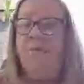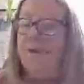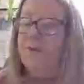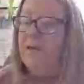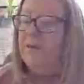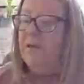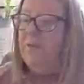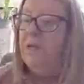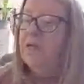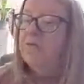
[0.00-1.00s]
write.
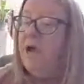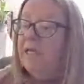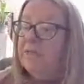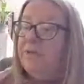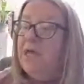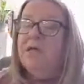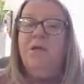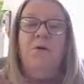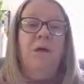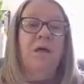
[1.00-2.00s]
So
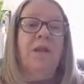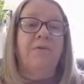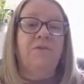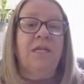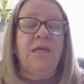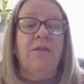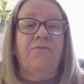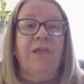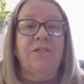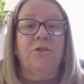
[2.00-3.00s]
when I was reading
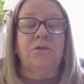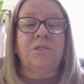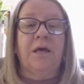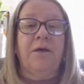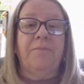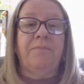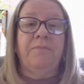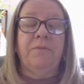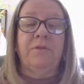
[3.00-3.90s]
Fletcher's